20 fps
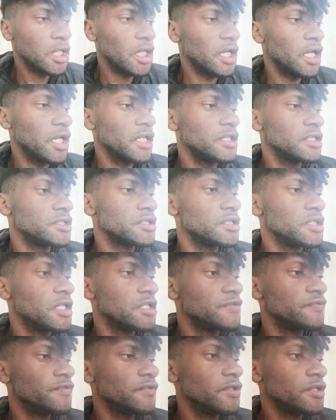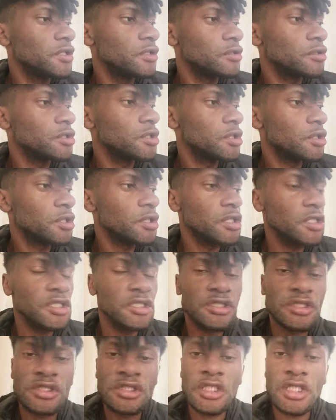And in today's video
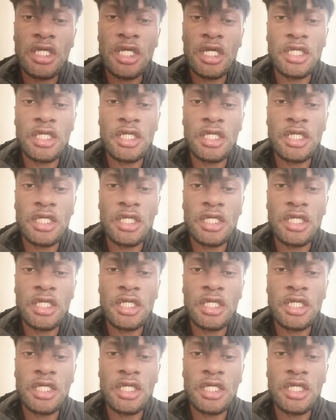guys,